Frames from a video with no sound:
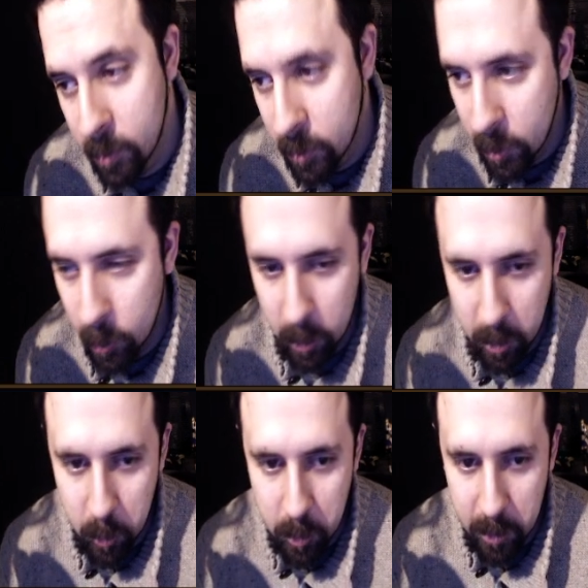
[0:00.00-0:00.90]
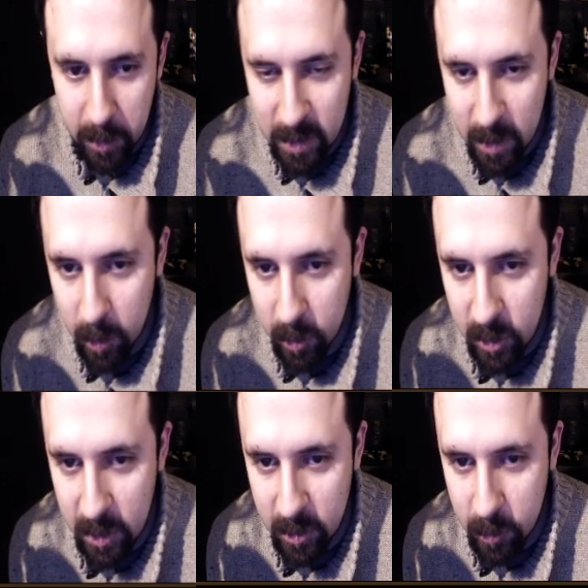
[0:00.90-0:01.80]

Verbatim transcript: so with, with her STMR, she has